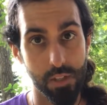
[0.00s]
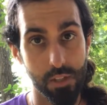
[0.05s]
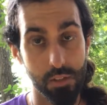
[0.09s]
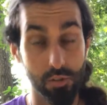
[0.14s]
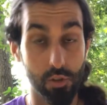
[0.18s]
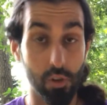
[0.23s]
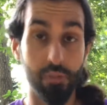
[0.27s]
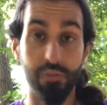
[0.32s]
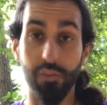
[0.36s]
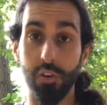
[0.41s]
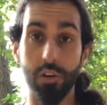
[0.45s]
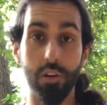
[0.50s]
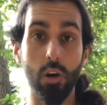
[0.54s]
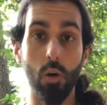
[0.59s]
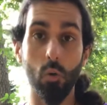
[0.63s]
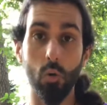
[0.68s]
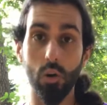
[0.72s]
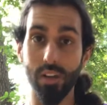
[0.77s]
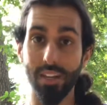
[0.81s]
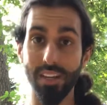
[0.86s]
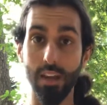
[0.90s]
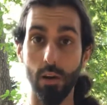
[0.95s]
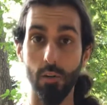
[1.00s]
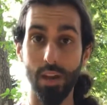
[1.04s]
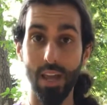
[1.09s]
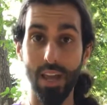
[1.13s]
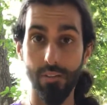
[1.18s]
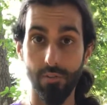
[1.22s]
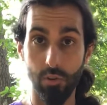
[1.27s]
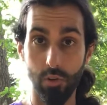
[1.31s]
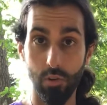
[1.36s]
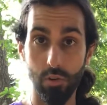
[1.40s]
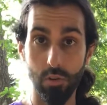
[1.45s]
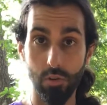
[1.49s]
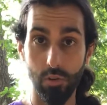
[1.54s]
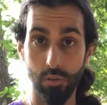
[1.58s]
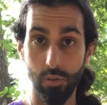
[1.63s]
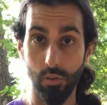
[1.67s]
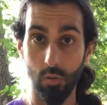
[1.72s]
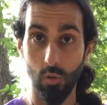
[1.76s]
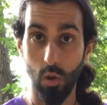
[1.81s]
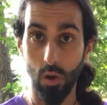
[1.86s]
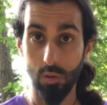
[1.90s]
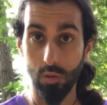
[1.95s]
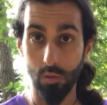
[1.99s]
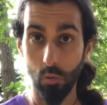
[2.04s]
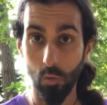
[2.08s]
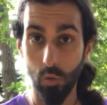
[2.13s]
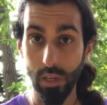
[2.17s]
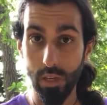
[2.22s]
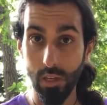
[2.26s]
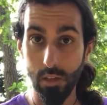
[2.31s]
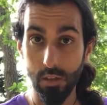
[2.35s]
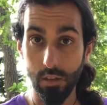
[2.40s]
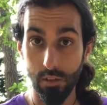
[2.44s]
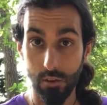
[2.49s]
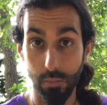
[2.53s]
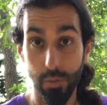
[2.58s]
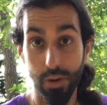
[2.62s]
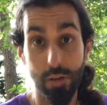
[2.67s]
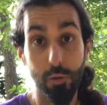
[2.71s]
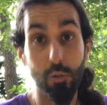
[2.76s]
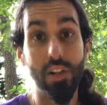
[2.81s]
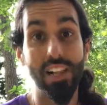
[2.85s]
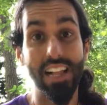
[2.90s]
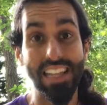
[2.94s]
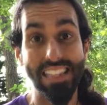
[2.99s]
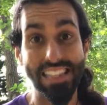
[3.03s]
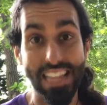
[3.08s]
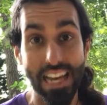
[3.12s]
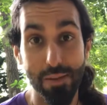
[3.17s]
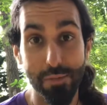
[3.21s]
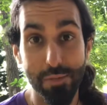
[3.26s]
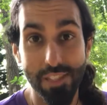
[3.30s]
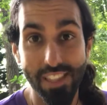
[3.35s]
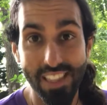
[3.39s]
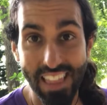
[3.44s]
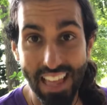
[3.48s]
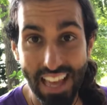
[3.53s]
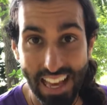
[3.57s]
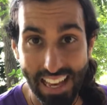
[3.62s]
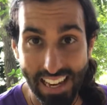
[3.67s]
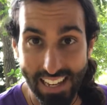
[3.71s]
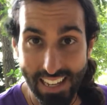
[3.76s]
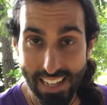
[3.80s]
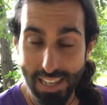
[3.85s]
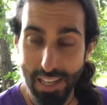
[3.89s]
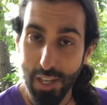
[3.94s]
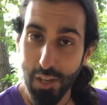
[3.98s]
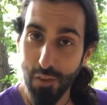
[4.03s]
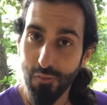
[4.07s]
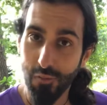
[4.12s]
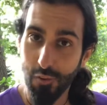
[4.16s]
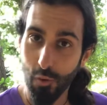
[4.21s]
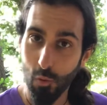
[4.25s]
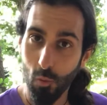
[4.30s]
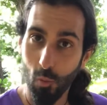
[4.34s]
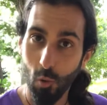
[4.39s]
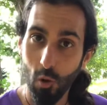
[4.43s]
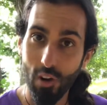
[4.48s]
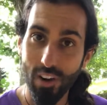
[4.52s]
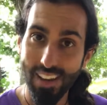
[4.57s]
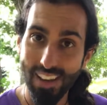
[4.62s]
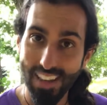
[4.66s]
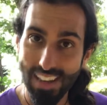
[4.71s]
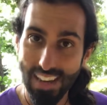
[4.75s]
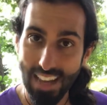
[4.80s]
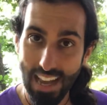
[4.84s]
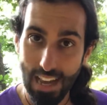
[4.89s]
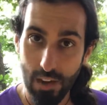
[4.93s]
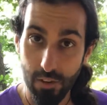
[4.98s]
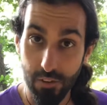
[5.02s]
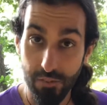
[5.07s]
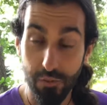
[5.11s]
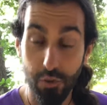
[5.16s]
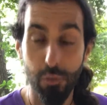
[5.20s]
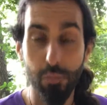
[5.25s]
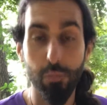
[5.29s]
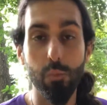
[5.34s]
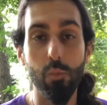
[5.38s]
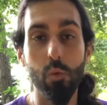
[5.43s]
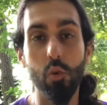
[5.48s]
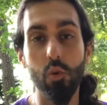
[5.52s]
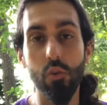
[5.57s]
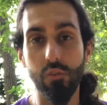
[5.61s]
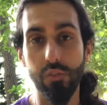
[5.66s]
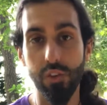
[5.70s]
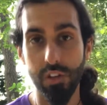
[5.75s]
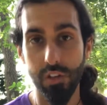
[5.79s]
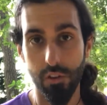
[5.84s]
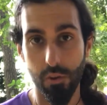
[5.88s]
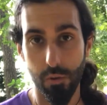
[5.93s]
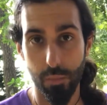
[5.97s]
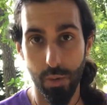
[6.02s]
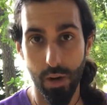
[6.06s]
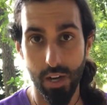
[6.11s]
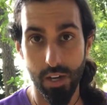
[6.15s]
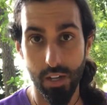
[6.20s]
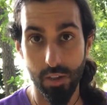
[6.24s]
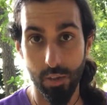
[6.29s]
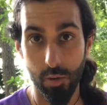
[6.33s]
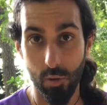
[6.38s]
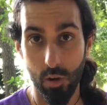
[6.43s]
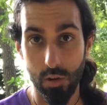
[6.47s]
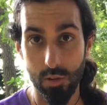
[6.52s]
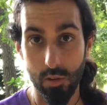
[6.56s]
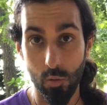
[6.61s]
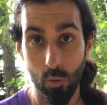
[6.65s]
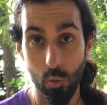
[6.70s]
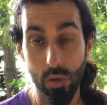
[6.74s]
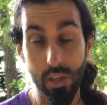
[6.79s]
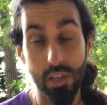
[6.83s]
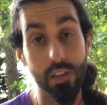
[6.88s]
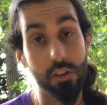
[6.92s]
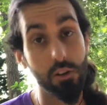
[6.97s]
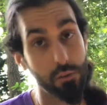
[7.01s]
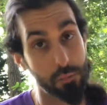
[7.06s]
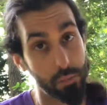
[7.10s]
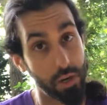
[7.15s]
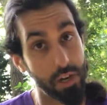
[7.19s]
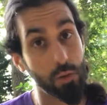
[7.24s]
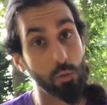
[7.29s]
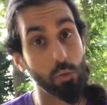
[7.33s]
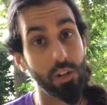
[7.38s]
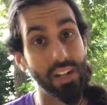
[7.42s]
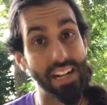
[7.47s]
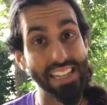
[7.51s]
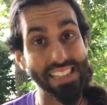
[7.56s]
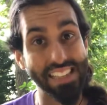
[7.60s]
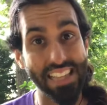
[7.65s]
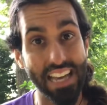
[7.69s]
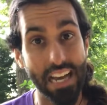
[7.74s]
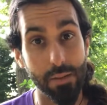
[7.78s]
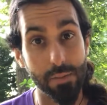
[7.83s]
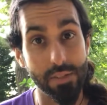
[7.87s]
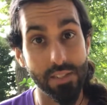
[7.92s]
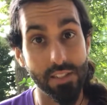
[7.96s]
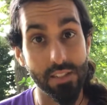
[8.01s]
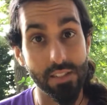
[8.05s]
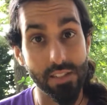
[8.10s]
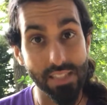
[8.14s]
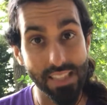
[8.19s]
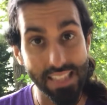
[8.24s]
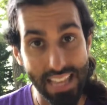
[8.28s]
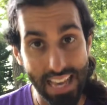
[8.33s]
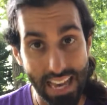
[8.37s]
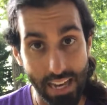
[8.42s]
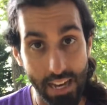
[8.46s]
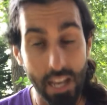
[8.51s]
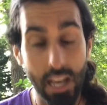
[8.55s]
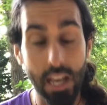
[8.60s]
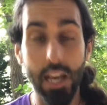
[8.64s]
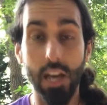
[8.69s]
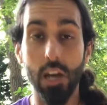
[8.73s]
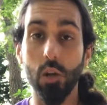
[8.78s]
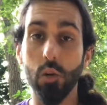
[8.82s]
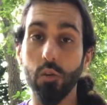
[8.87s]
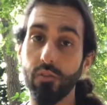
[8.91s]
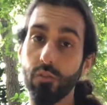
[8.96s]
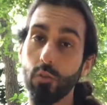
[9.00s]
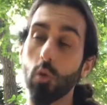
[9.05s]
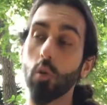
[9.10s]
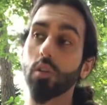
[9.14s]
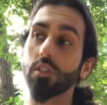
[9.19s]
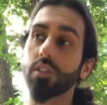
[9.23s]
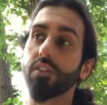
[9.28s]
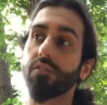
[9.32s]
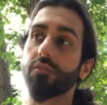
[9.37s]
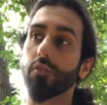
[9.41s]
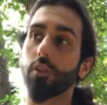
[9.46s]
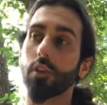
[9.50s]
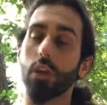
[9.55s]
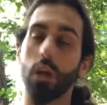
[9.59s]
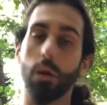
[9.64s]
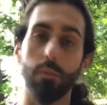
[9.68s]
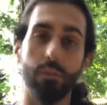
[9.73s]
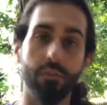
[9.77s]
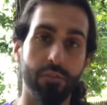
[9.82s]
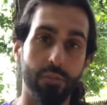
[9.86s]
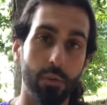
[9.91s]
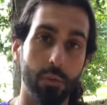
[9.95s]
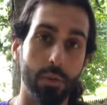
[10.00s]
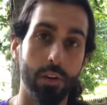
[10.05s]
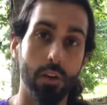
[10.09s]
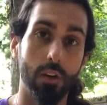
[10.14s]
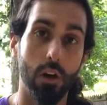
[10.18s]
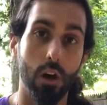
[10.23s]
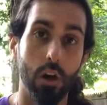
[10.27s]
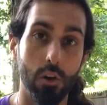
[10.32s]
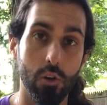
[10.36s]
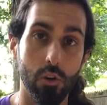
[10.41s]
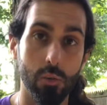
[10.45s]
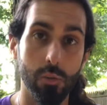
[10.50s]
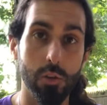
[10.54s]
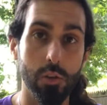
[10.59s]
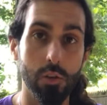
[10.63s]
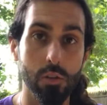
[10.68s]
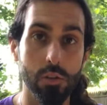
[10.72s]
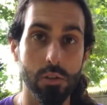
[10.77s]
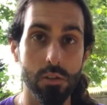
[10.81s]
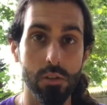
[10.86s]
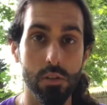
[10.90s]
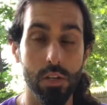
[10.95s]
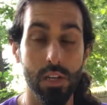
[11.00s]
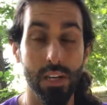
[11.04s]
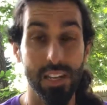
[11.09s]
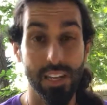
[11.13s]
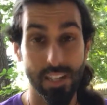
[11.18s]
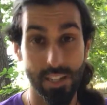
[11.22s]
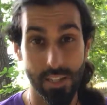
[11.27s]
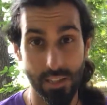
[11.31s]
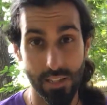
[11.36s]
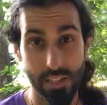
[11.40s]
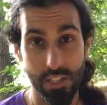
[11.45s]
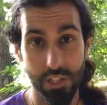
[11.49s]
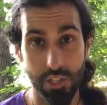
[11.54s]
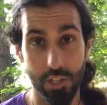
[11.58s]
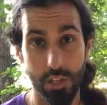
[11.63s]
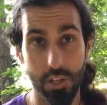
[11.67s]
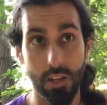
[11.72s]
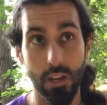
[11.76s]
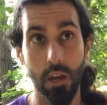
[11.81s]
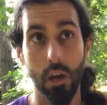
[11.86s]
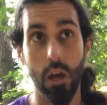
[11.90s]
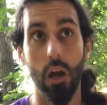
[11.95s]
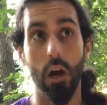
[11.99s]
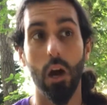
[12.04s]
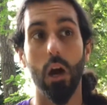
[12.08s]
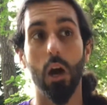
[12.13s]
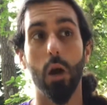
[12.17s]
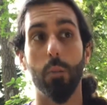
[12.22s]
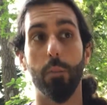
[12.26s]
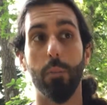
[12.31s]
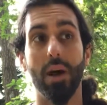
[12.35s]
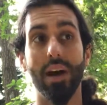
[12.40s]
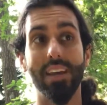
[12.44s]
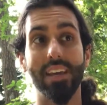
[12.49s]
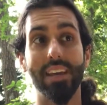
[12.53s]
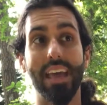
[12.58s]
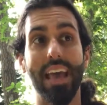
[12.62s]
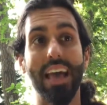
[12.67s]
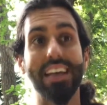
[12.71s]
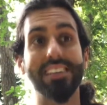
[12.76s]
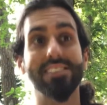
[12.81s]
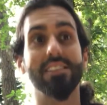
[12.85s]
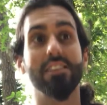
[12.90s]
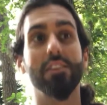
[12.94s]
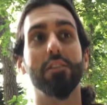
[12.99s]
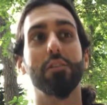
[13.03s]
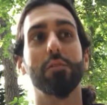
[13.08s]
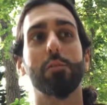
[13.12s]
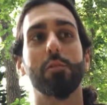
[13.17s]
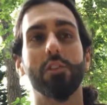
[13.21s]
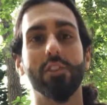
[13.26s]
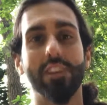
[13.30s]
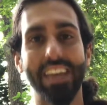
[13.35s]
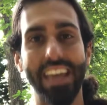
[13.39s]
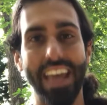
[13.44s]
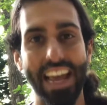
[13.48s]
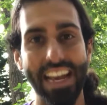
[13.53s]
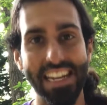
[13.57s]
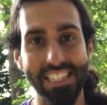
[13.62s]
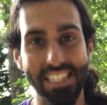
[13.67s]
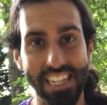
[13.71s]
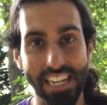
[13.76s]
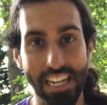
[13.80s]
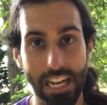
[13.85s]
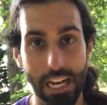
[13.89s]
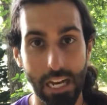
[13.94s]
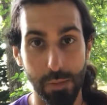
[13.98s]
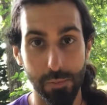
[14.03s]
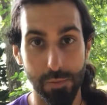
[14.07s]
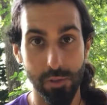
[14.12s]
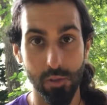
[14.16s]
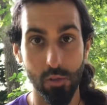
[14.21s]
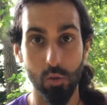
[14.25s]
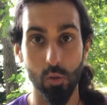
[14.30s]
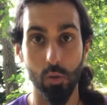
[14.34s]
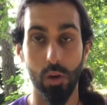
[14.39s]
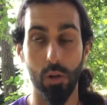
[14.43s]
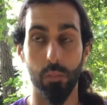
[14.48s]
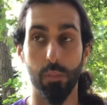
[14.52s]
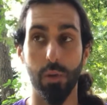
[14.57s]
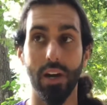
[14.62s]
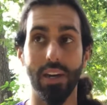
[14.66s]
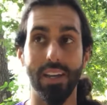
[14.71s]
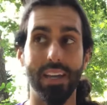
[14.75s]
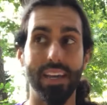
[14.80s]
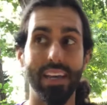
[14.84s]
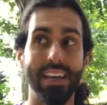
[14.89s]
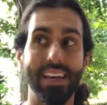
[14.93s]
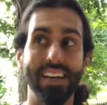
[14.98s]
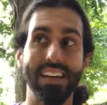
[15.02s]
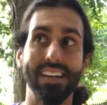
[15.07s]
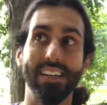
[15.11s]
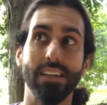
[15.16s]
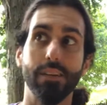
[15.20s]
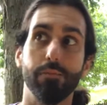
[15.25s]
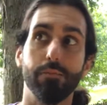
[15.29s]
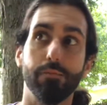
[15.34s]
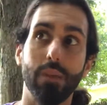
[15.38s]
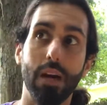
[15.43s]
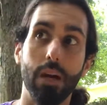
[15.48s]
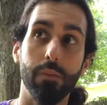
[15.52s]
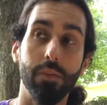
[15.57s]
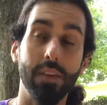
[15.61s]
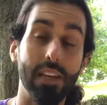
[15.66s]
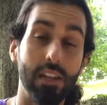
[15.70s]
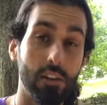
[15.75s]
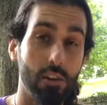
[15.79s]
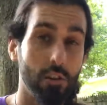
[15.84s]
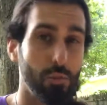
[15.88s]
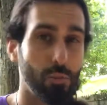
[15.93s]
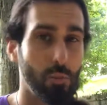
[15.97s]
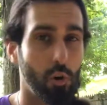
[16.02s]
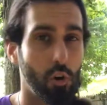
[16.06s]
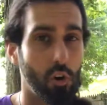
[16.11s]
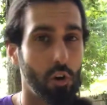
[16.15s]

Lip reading: So if you're not working out ever throughout the week, your body will adapt to that. If you're working out, if you're moving your body throughout the week, your body will adapt to that. And of course, if we're coming from an autoimmune condition, our body has a little more catching up to do. Our body might be a little